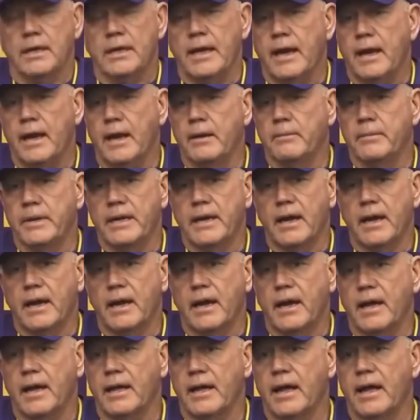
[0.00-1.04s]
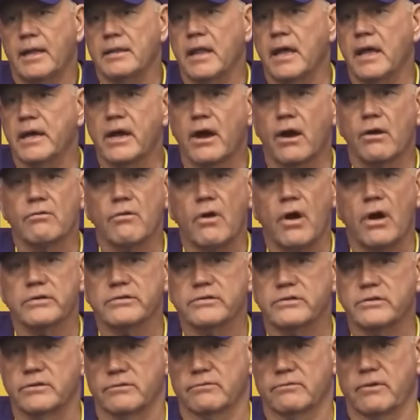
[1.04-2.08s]
Yeah, I mean, I like our
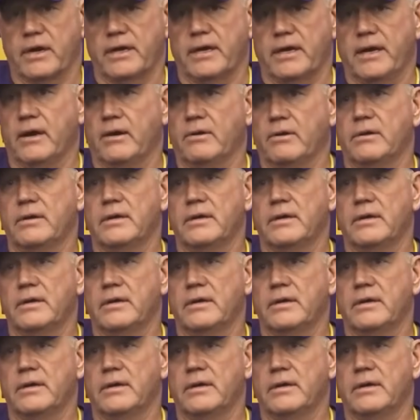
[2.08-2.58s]
roster right now.